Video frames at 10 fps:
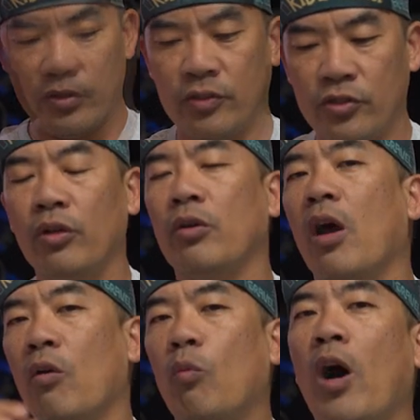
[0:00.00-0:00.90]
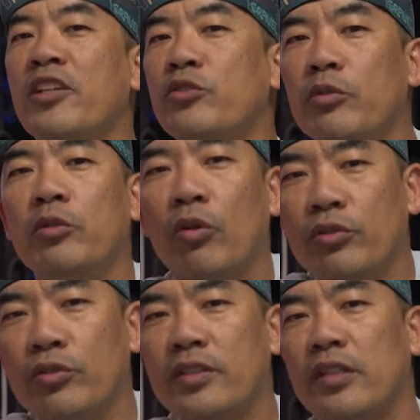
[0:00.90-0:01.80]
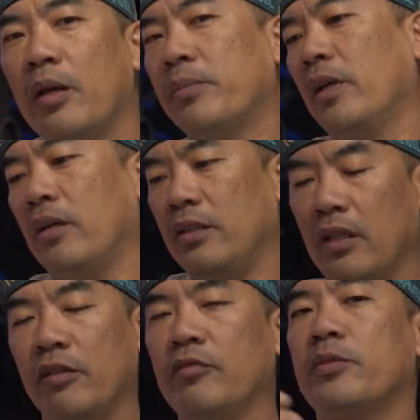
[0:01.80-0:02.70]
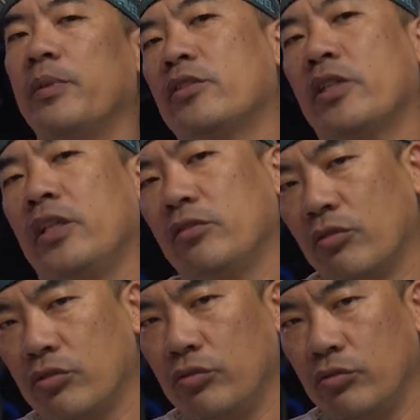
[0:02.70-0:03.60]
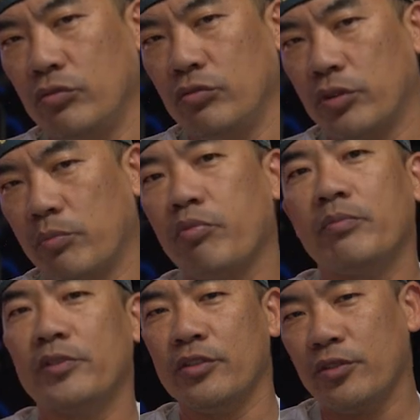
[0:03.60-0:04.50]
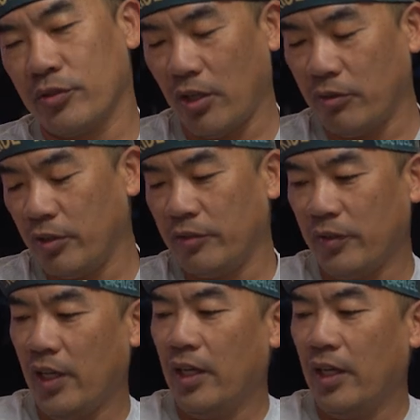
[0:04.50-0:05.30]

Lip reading: So why do we want to slap 11 speed chain onto the Brompton to start with?